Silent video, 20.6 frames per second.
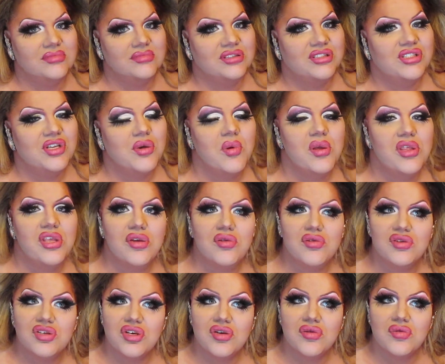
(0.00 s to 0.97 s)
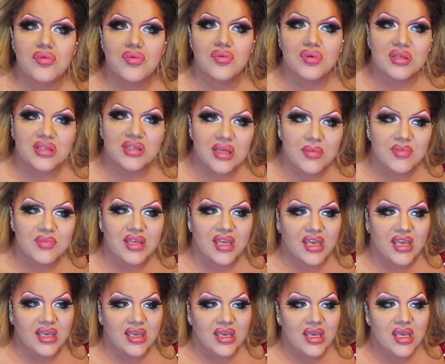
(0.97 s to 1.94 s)
So when you do
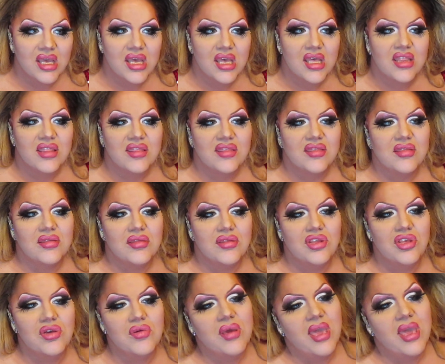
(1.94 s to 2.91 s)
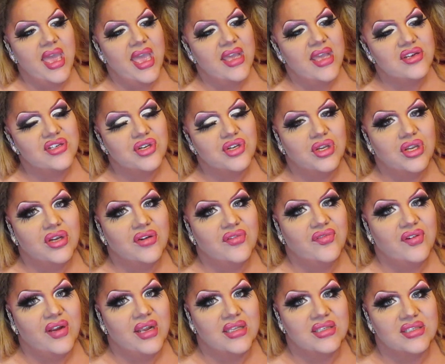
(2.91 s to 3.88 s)
something you can't show your
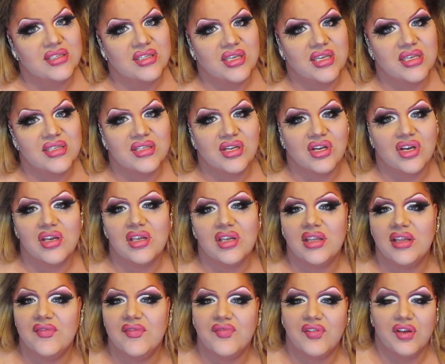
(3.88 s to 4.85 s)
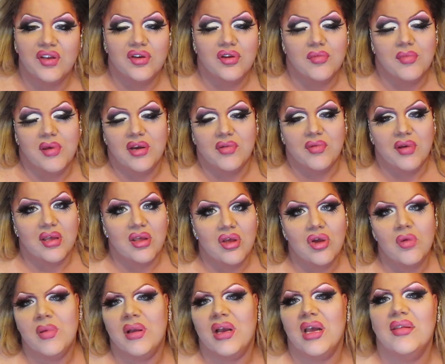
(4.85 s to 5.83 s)
friends because they're going to live for you no matter what.
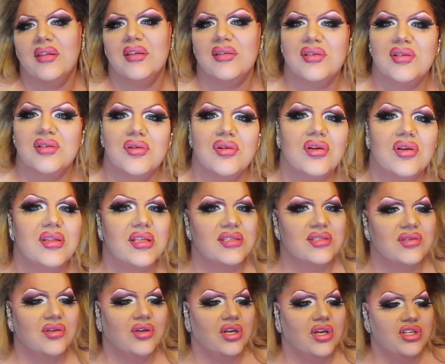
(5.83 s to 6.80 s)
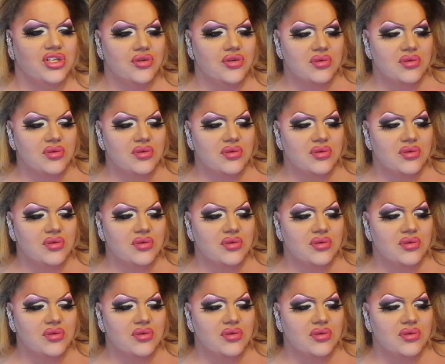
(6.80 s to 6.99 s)
Oh my God, that's so good, that's so good.